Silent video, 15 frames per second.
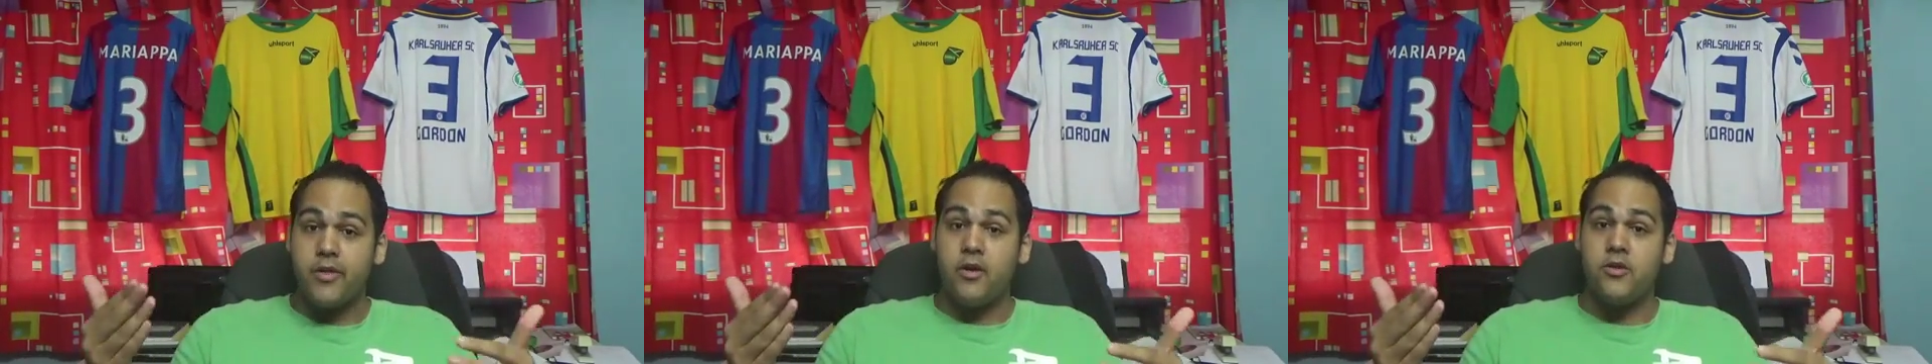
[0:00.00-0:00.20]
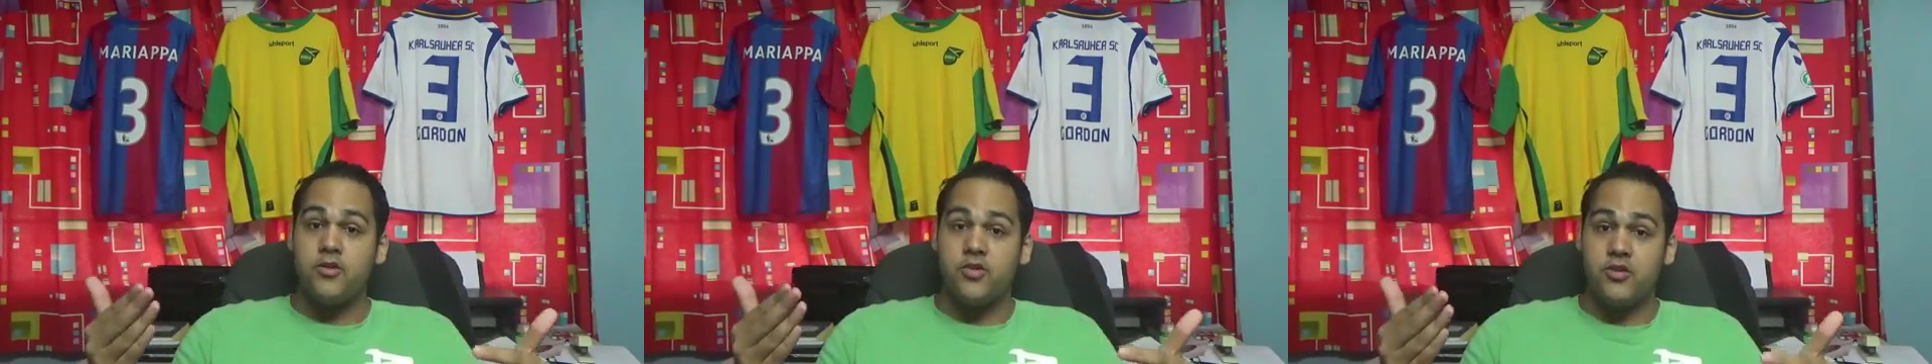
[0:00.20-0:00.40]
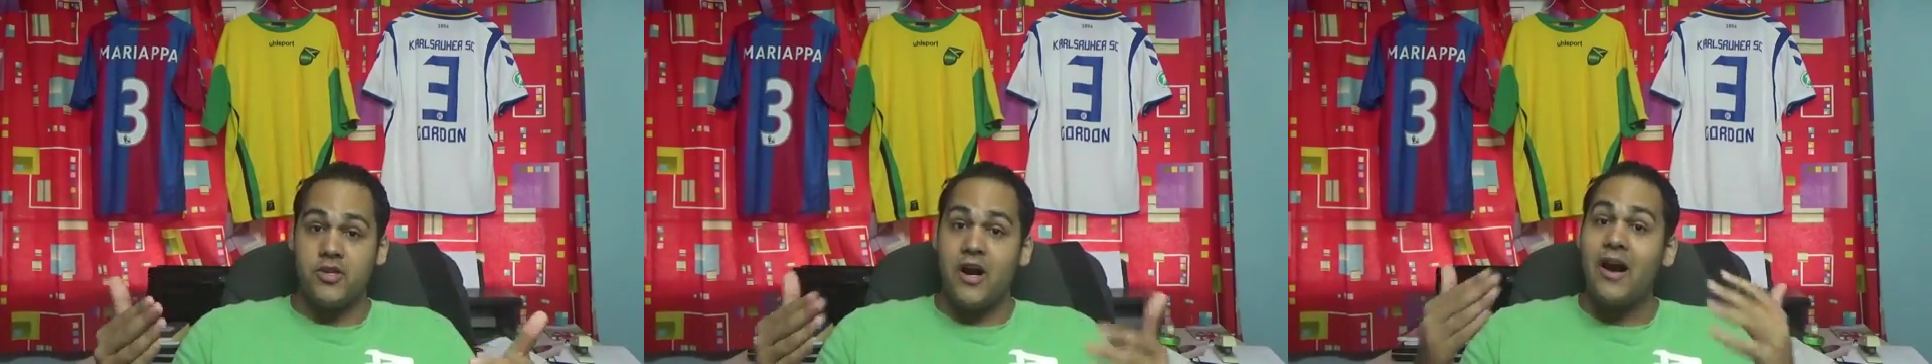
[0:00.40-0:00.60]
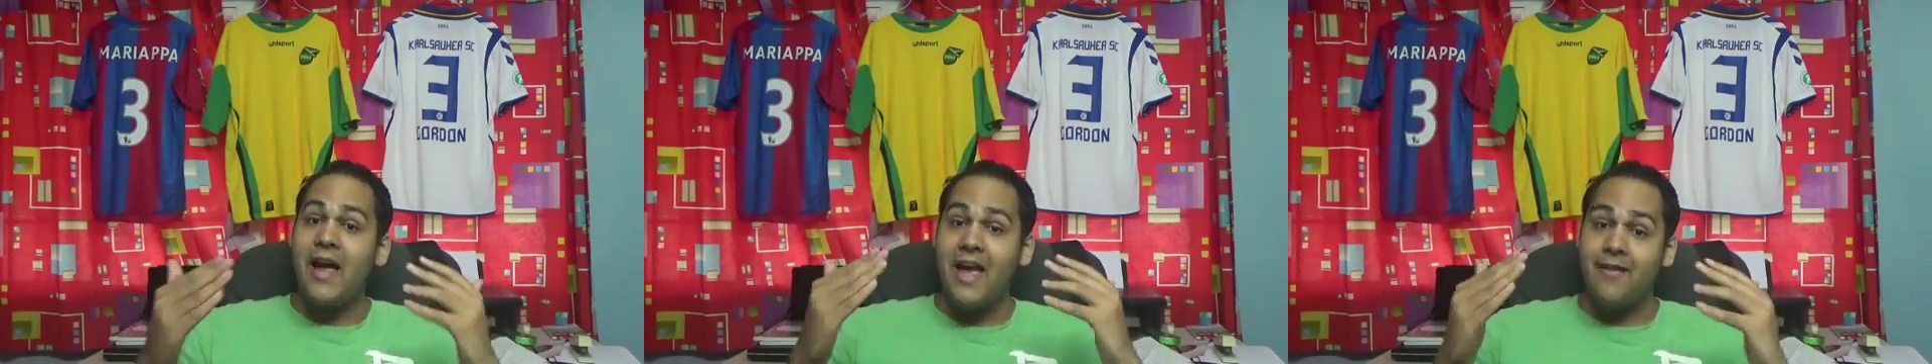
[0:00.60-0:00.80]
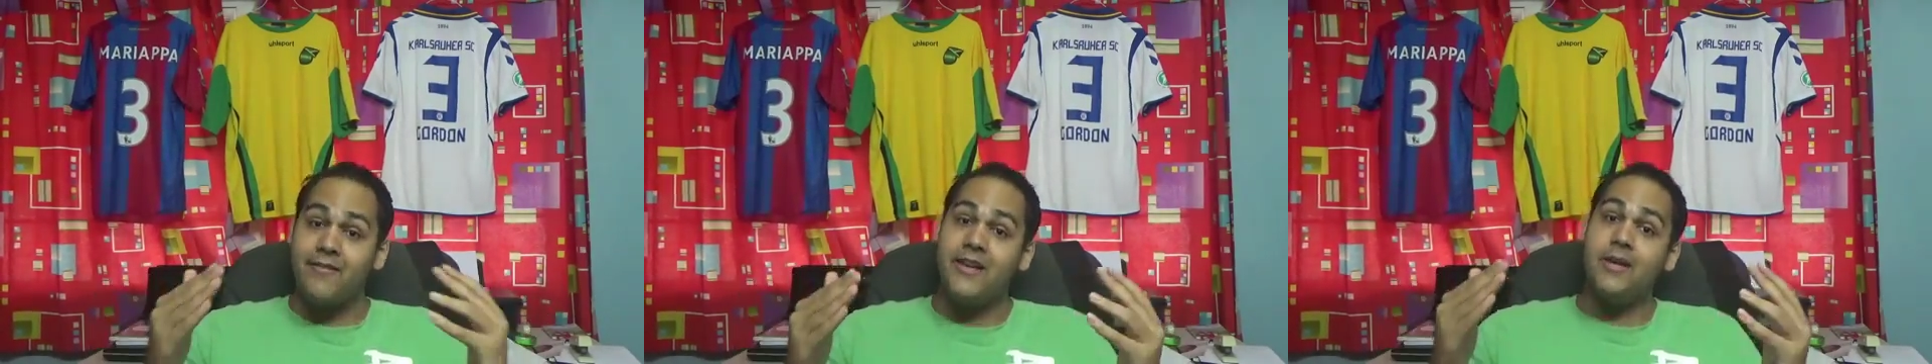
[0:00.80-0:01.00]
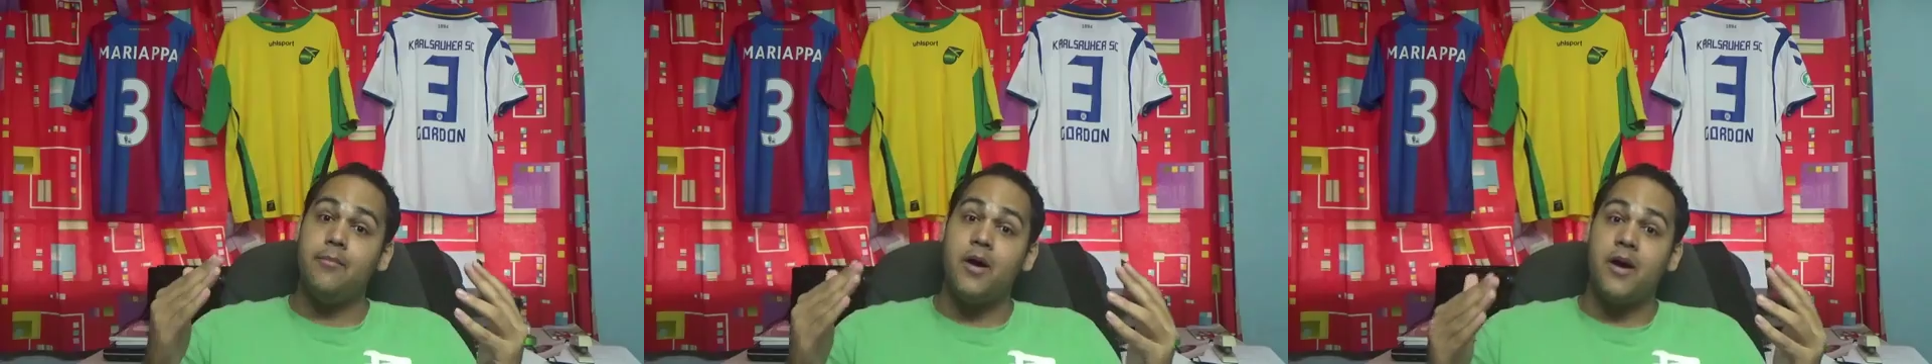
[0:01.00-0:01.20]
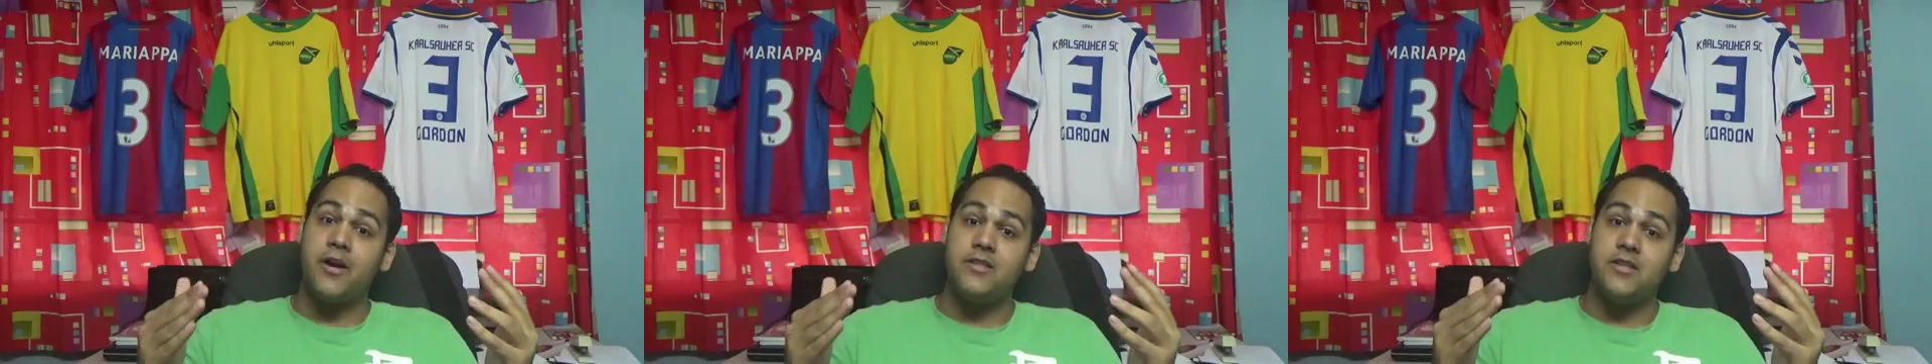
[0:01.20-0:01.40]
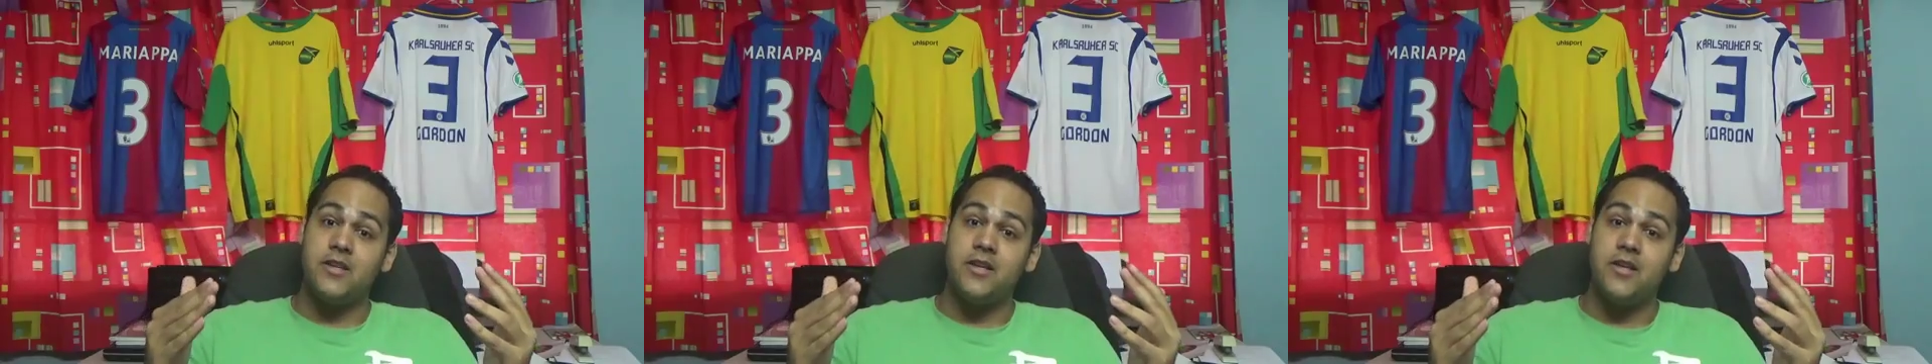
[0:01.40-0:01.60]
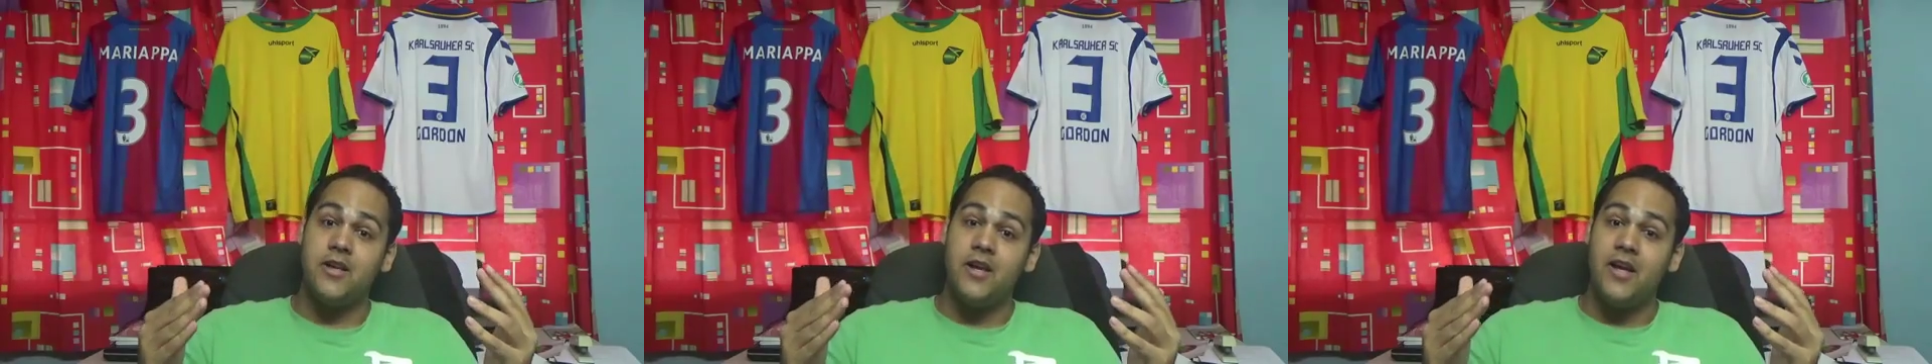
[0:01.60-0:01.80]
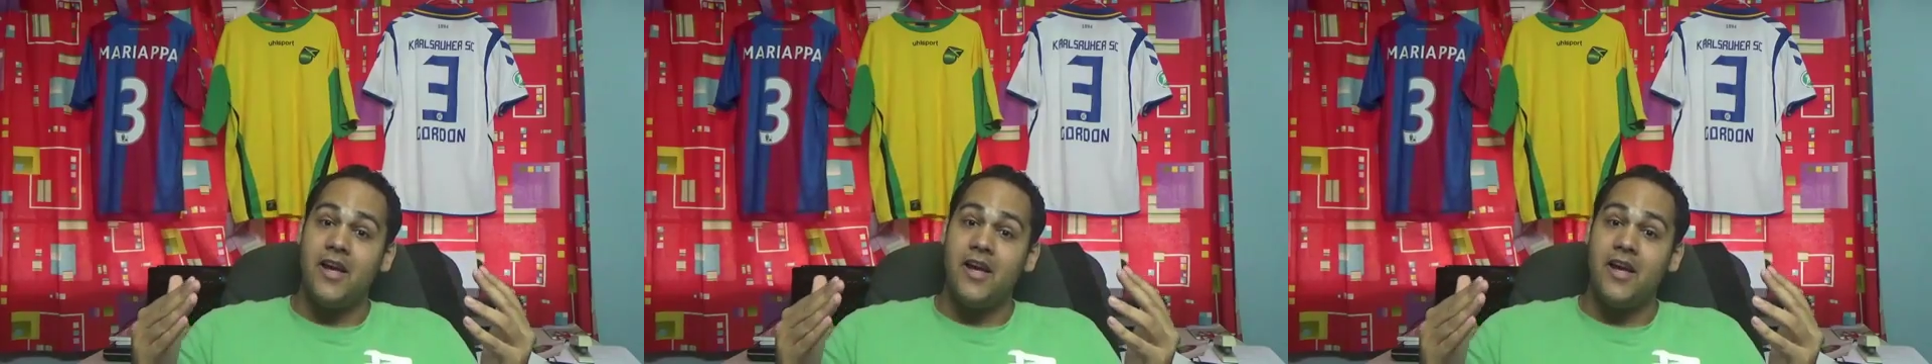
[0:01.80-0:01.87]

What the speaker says: countries are heavily marketed,